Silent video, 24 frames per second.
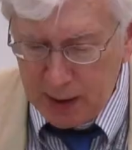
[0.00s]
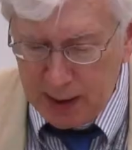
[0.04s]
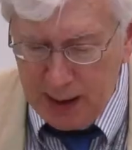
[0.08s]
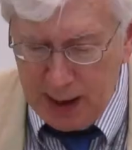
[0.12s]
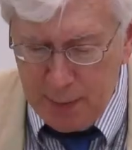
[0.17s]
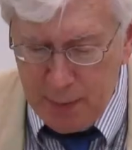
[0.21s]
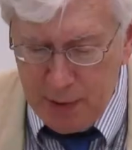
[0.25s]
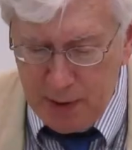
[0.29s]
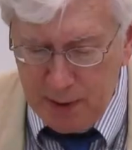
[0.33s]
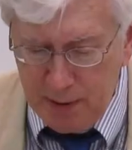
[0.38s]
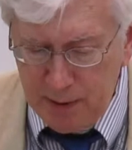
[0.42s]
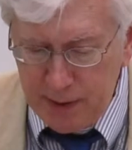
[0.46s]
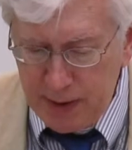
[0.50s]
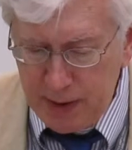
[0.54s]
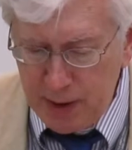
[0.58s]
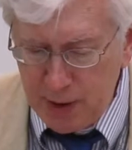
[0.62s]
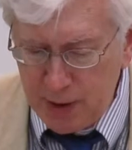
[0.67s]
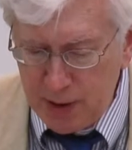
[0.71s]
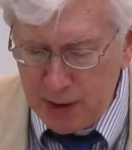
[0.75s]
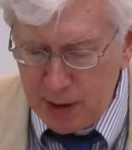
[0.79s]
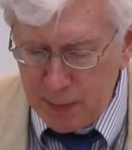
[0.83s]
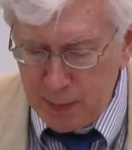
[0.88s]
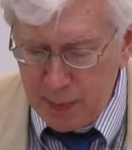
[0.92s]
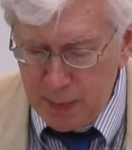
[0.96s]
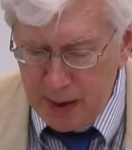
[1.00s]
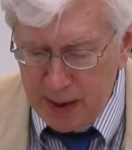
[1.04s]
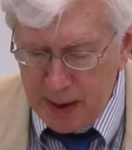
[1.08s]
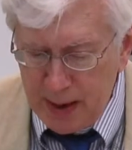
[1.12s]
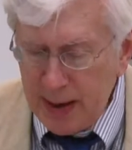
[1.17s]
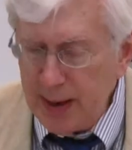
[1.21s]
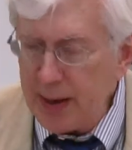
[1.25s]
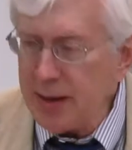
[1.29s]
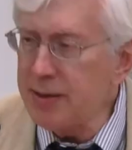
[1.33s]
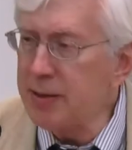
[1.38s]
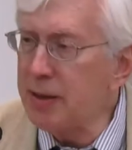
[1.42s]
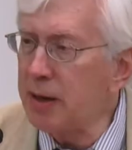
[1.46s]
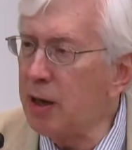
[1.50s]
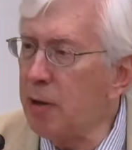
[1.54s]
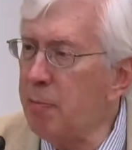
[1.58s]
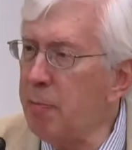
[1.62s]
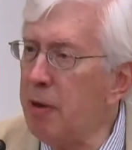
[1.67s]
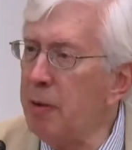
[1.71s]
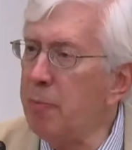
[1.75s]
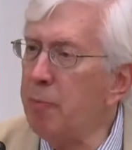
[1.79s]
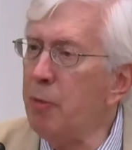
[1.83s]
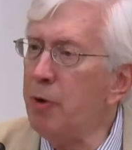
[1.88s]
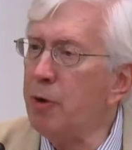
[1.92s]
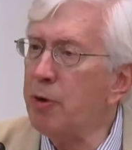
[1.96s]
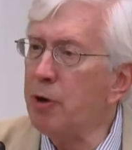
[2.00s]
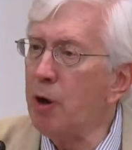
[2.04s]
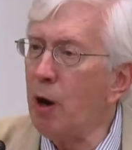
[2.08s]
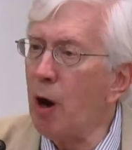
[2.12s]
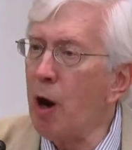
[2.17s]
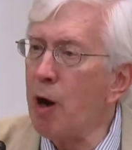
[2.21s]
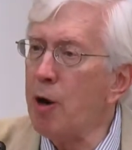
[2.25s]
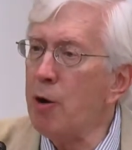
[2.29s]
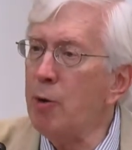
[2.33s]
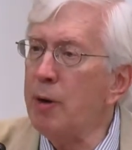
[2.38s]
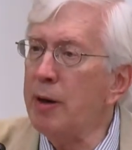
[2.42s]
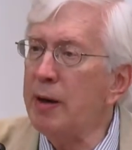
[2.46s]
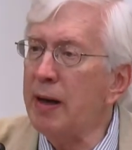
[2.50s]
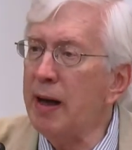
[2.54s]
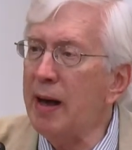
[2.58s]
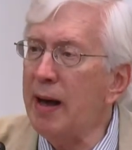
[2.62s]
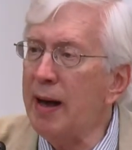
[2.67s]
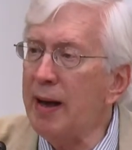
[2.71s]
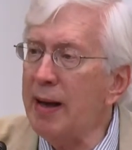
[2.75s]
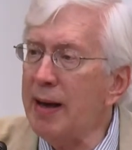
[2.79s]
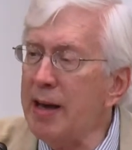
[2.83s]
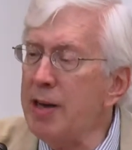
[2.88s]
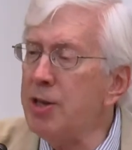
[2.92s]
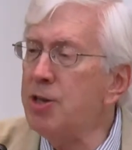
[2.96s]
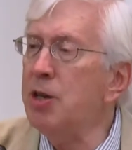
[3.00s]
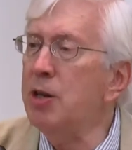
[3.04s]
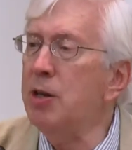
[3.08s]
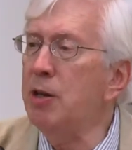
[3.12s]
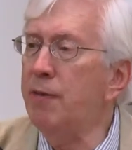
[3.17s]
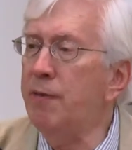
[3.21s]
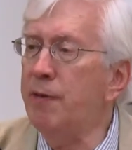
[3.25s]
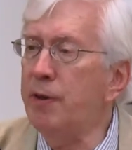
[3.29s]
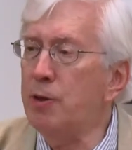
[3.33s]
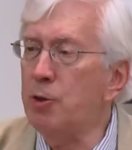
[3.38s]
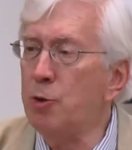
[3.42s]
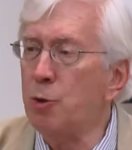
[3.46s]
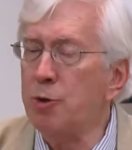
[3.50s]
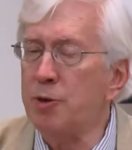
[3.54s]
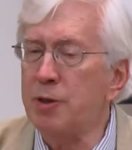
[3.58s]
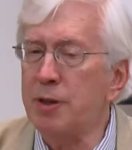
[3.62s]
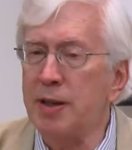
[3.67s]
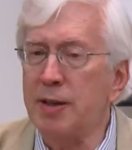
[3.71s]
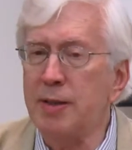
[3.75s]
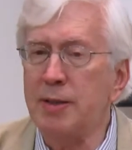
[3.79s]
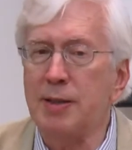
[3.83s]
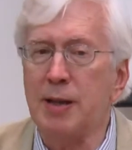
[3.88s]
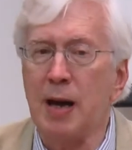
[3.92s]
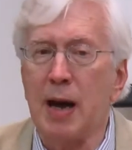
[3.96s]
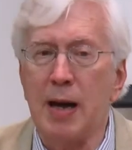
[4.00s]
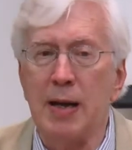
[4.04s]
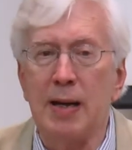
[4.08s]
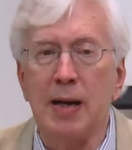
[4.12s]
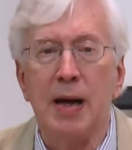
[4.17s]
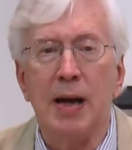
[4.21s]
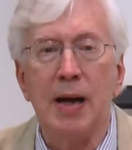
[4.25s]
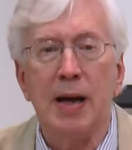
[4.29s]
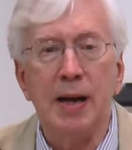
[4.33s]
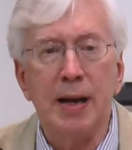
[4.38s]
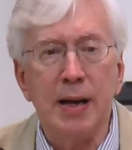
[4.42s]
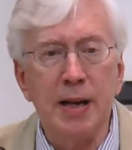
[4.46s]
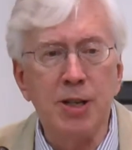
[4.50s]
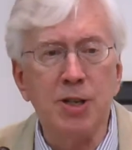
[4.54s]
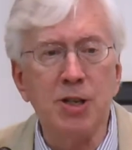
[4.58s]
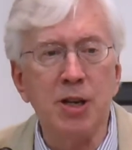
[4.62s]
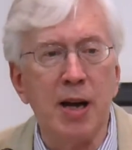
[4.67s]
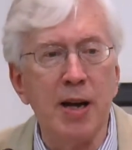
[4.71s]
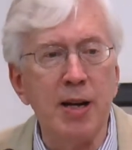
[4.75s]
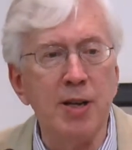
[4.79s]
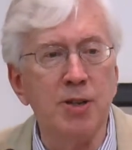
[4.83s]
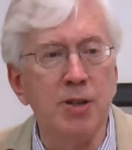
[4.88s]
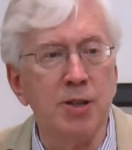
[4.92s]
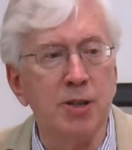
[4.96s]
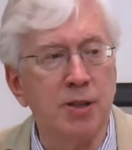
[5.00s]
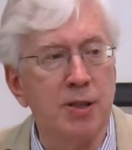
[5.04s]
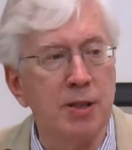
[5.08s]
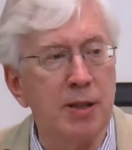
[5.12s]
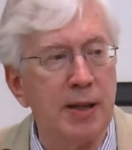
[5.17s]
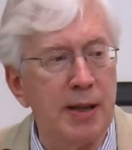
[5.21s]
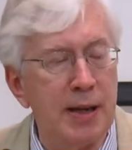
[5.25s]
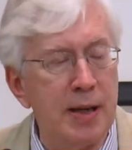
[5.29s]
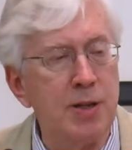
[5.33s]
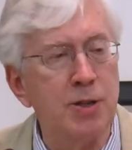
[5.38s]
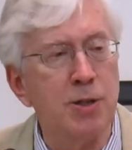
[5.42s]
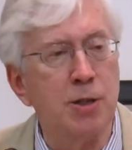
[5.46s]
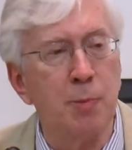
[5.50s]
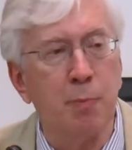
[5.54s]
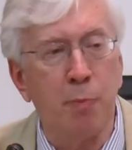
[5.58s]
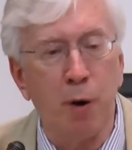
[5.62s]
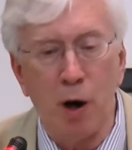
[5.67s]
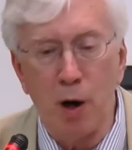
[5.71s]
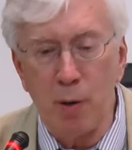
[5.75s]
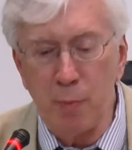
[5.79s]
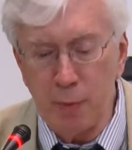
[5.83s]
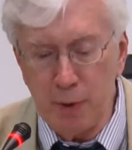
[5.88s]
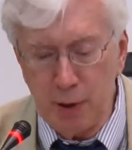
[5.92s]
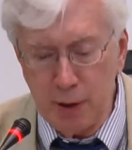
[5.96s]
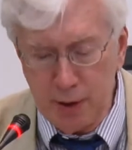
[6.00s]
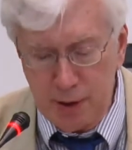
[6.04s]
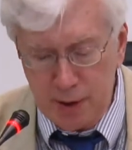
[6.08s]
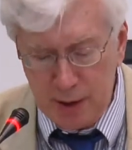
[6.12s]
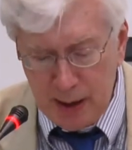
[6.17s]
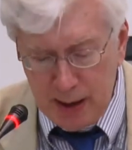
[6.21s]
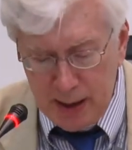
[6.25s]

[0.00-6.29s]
collaborative leadership is a commitment to honoring each individual's insight, each agency, each department,